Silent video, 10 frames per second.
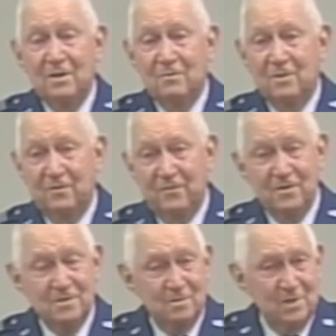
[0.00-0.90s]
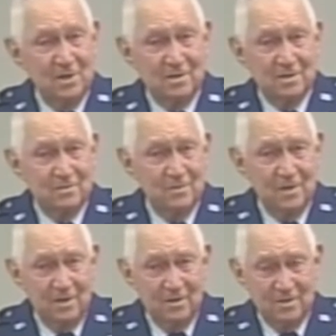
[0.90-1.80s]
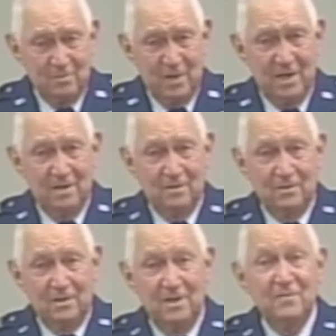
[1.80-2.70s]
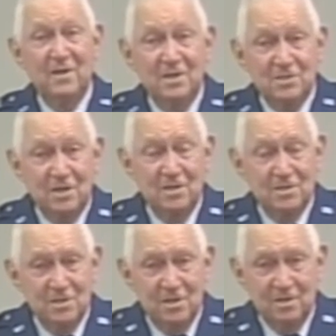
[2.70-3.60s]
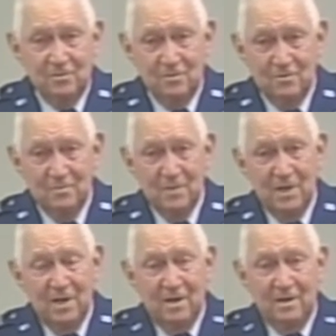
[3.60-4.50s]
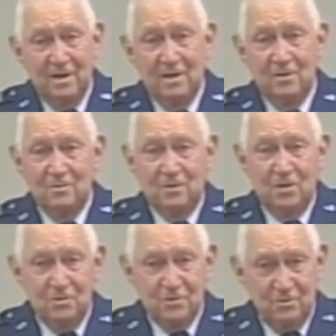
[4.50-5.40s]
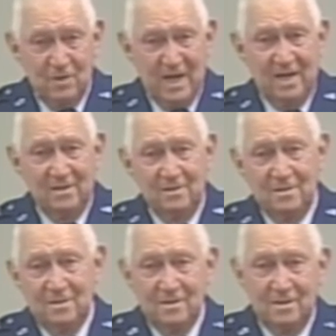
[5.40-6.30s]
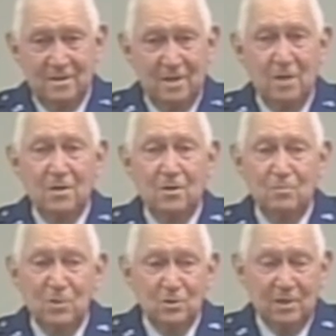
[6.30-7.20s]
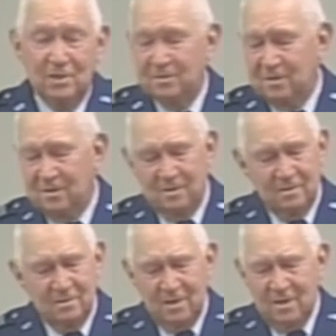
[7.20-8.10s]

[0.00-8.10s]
with the first Americans that run into Japan on an aviation engineer group down on Kyushu Island at, uh, Omu, at uh,